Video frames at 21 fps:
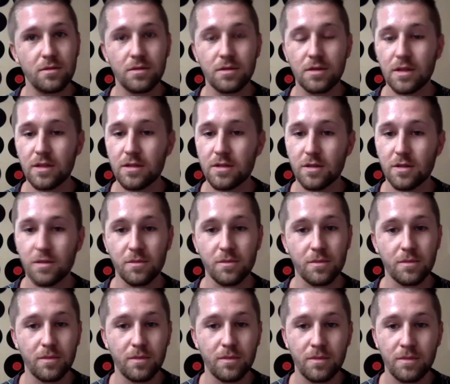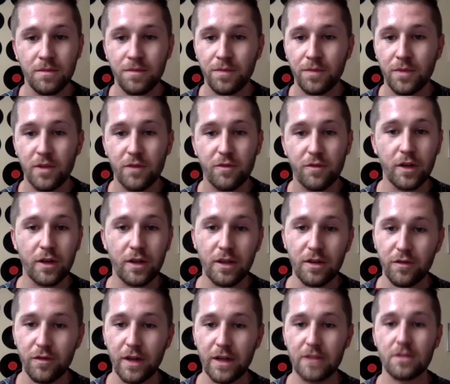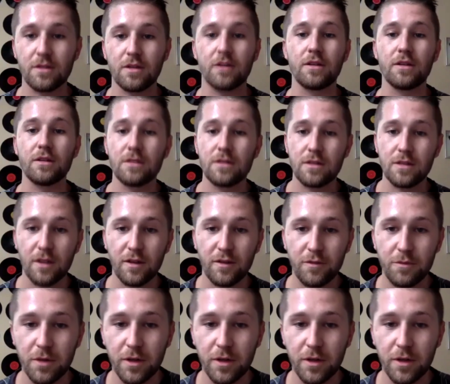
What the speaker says: did some funky effects on it and stuff.